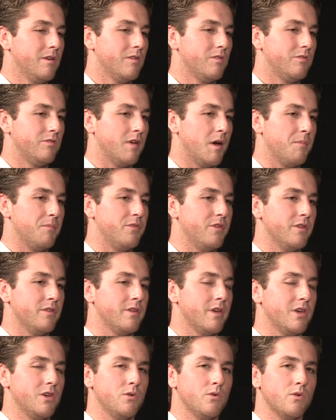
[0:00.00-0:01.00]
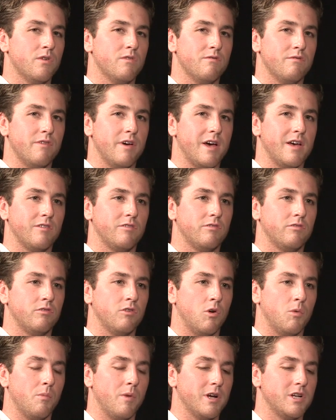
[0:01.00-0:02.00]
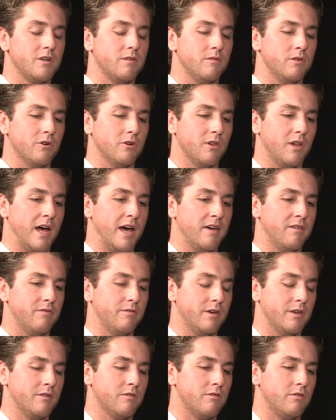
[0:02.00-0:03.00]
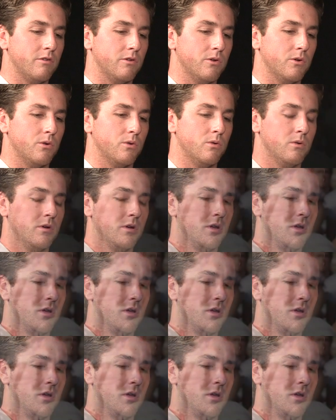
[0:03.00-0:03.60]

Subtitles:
Something that you invest so much of your life into,